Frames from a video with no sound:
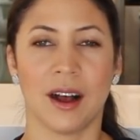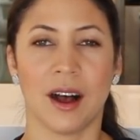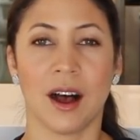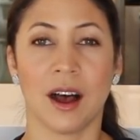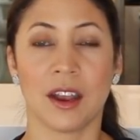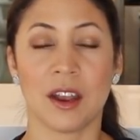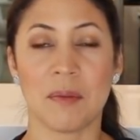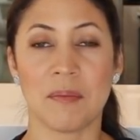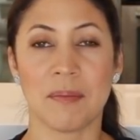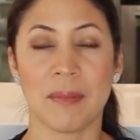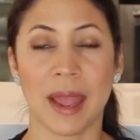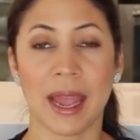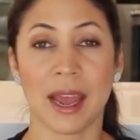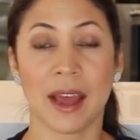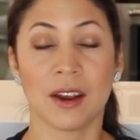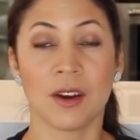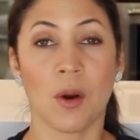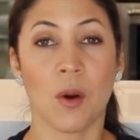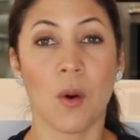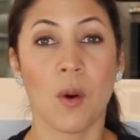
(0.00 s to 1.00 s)
on a
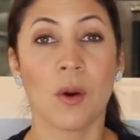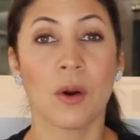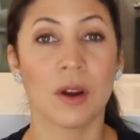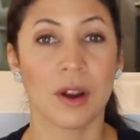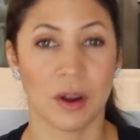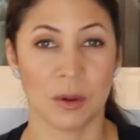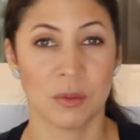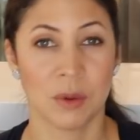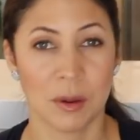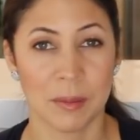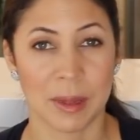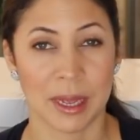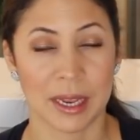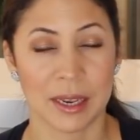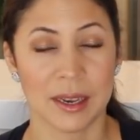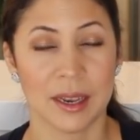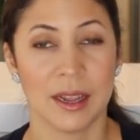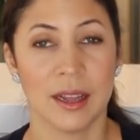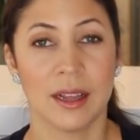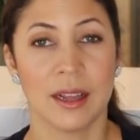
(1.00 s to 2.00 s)
man or a
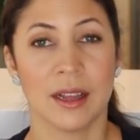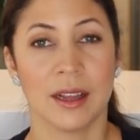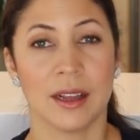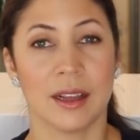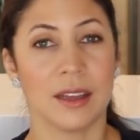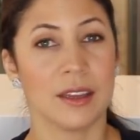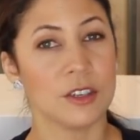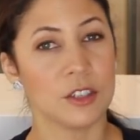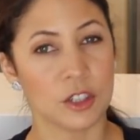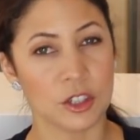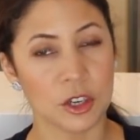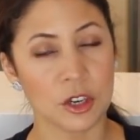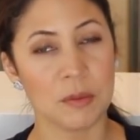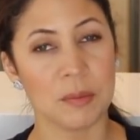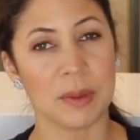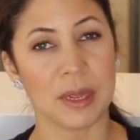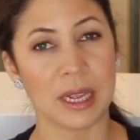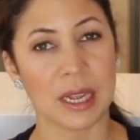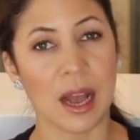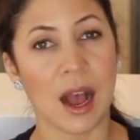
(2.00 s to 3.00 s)
woman
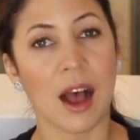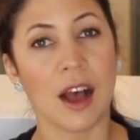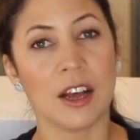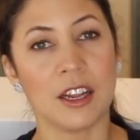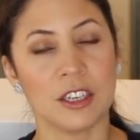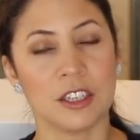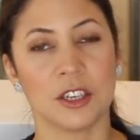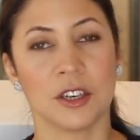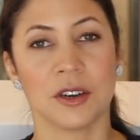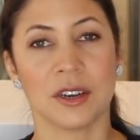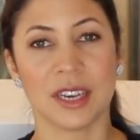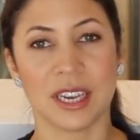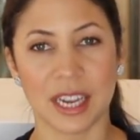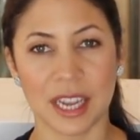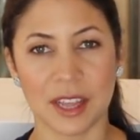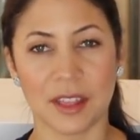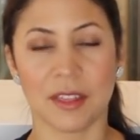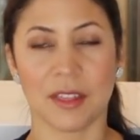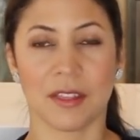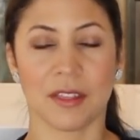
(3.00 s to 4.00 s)
should be
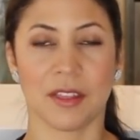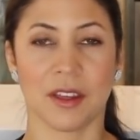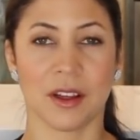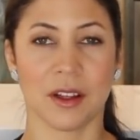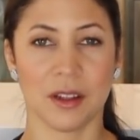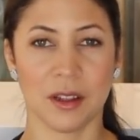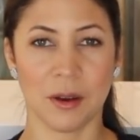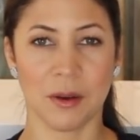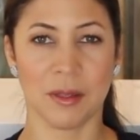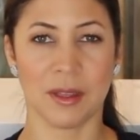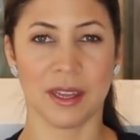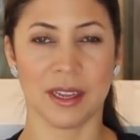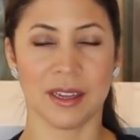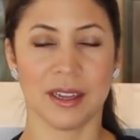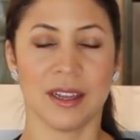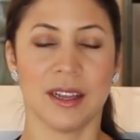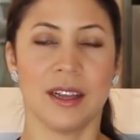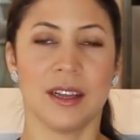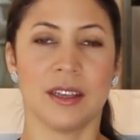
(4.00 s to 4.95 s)
underneath the clothing.